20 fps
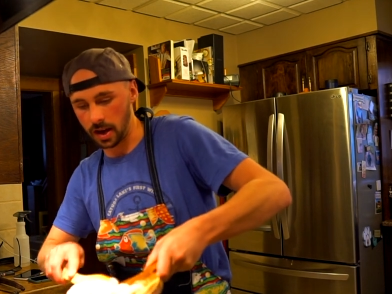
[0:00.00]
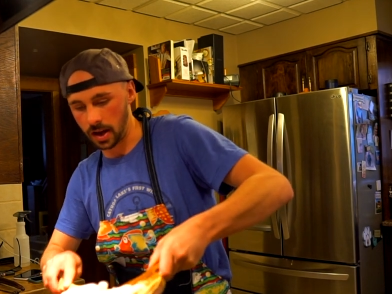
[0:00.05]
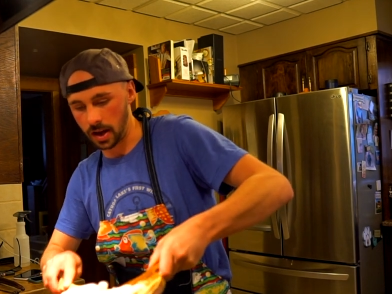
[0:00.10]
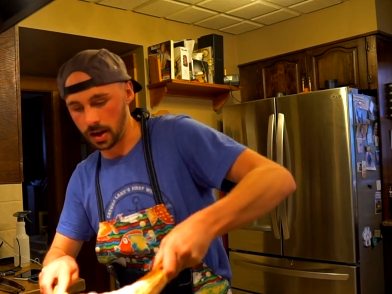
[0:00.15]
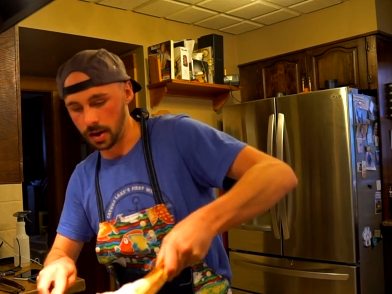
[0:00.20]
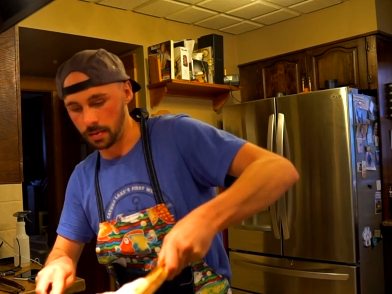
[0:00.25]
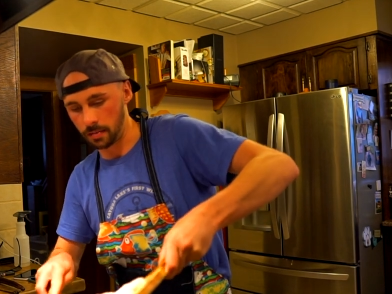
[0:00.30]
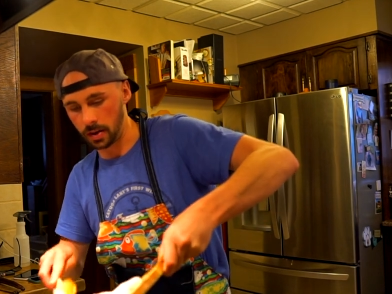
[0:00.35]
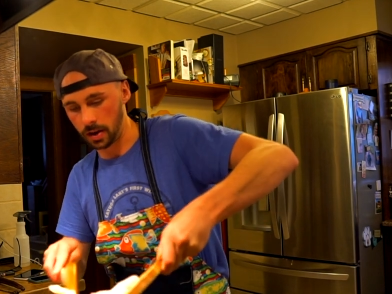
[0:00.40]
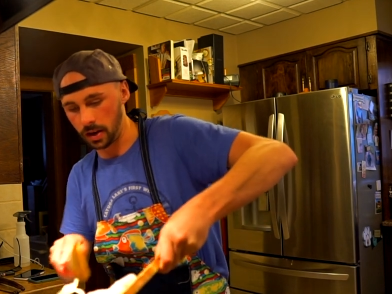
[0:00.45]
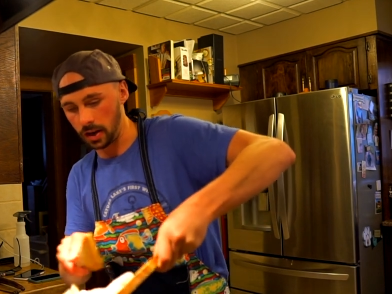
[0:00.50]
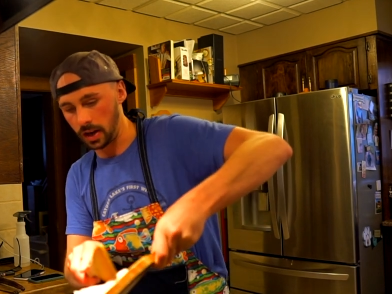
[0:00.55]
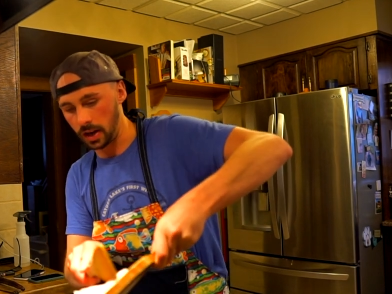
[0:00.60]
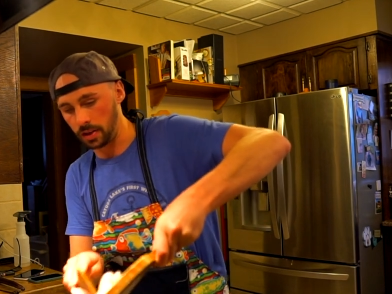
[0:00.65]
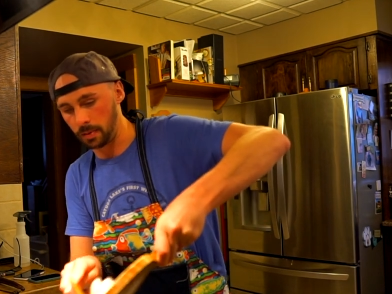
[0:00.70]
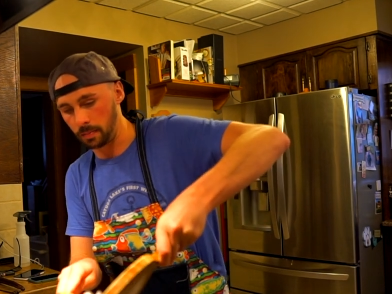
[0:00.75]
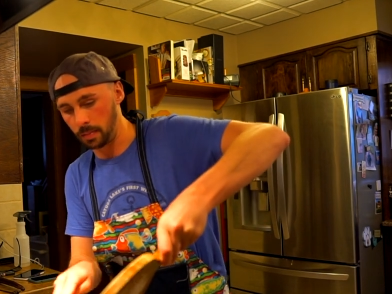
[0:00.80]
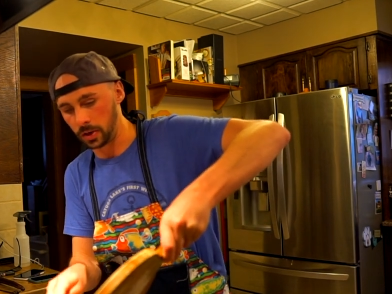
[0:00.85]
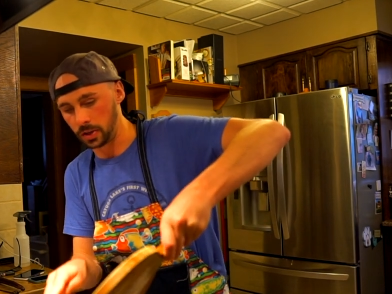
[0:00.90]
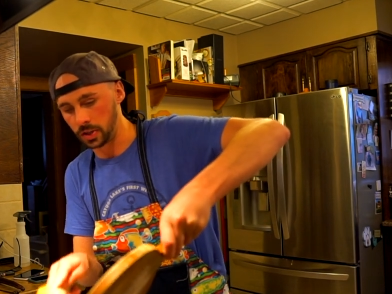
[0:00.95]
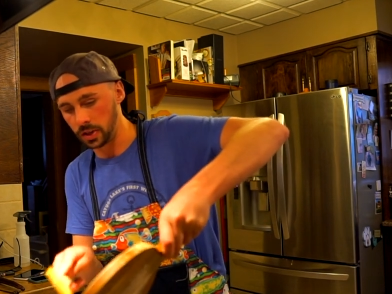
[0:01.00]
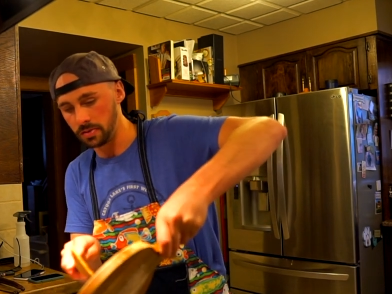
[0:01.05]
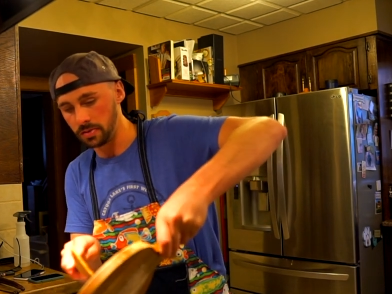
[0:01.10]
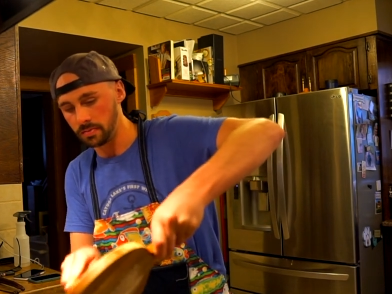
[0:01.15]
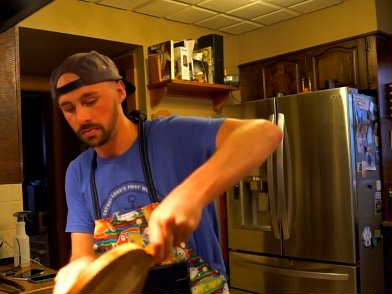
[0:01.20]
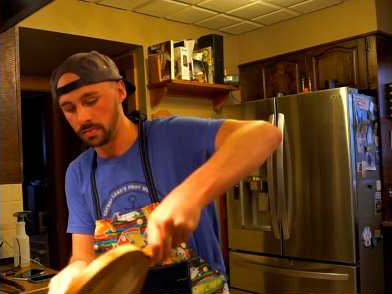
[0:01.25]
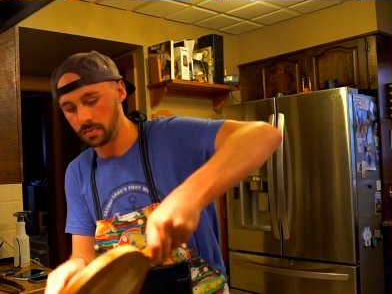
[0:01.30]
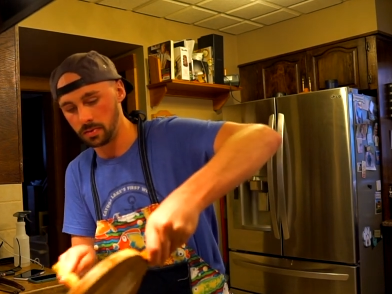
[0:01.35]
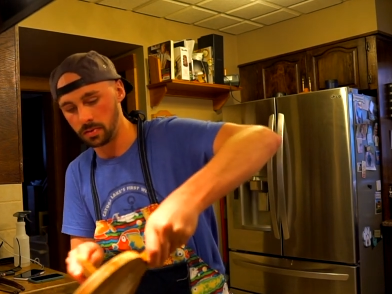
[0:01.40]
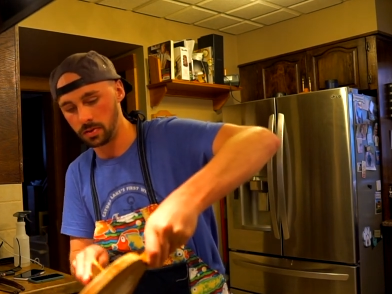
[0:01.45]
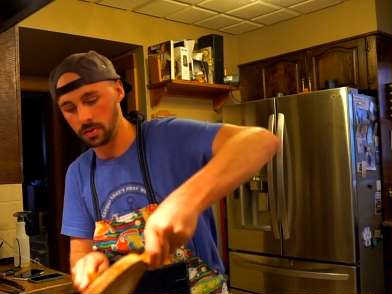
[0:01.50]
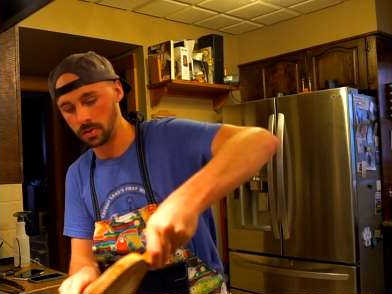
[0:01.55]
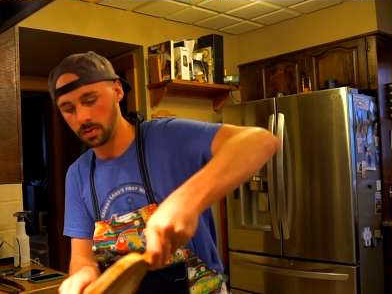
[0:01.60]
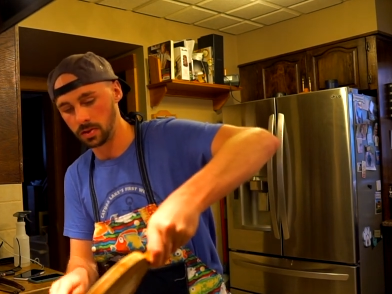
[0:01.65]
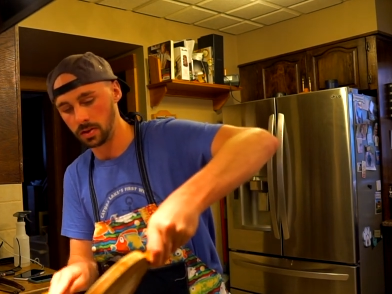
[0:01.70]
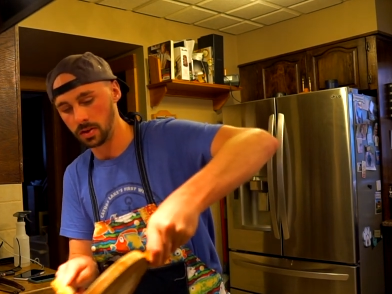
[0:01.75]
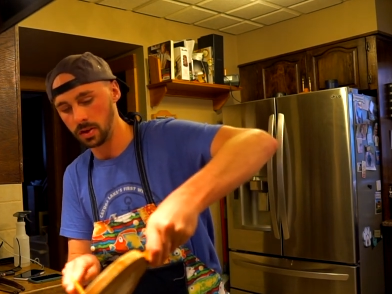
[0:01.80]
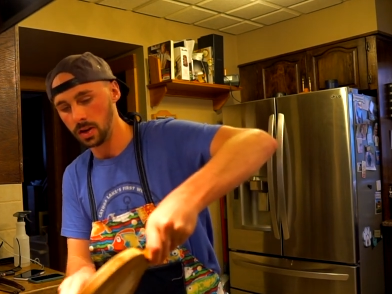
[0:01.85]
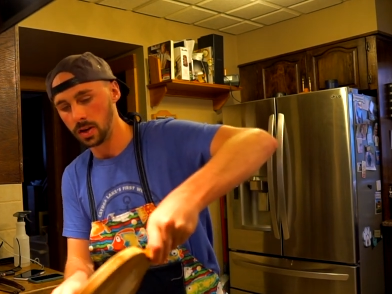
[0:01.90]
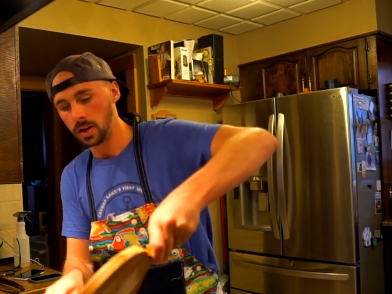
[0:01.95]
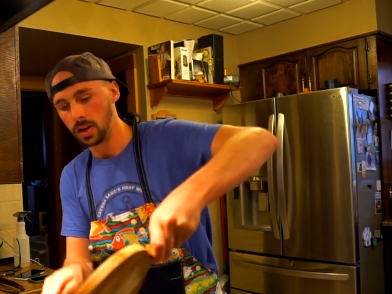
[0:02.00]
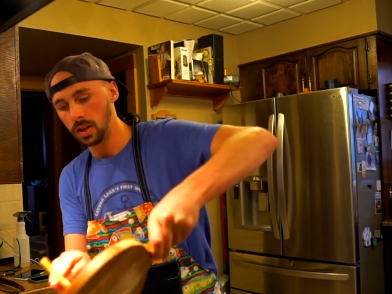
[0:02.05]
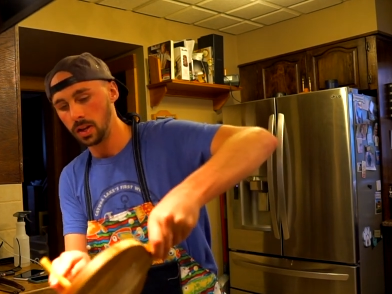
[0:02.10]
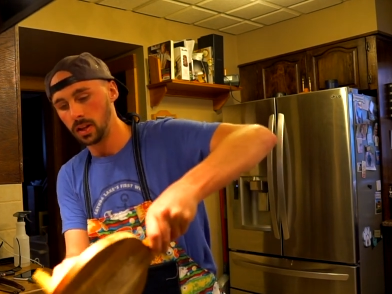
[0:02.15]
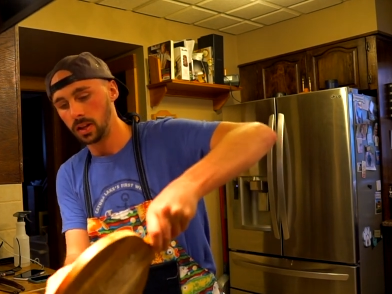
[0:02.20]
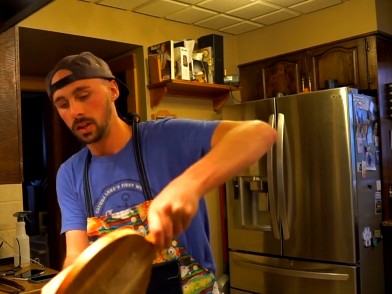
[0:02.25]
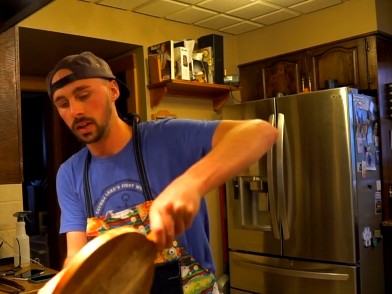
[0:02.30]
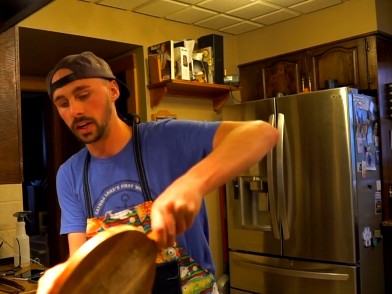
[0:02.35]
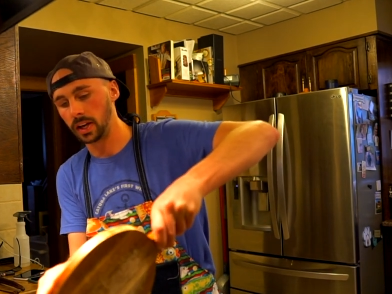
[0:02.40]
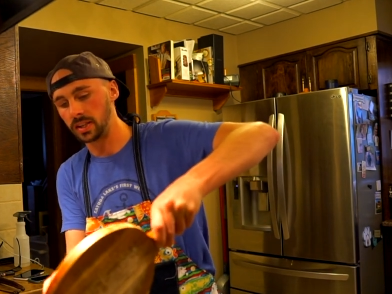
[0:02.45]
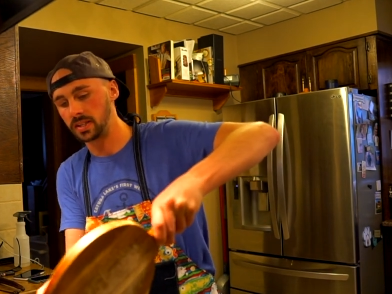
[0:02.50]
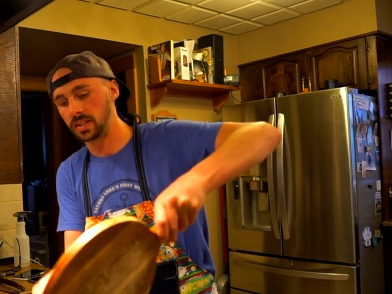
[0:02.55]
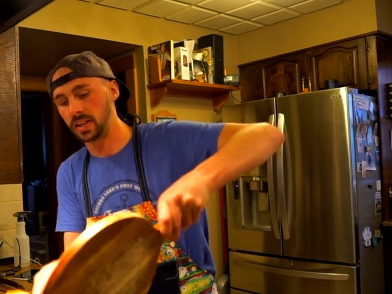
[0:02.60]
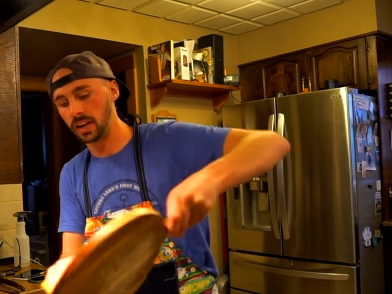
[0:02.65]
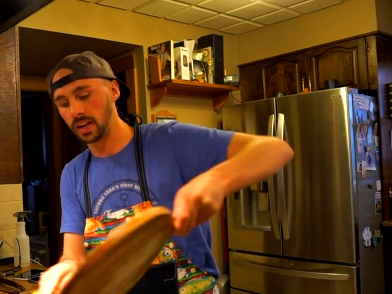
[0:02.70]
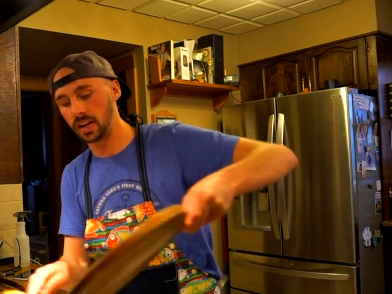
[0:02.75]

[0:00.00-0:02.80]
I'm ready to add the in. Like I said,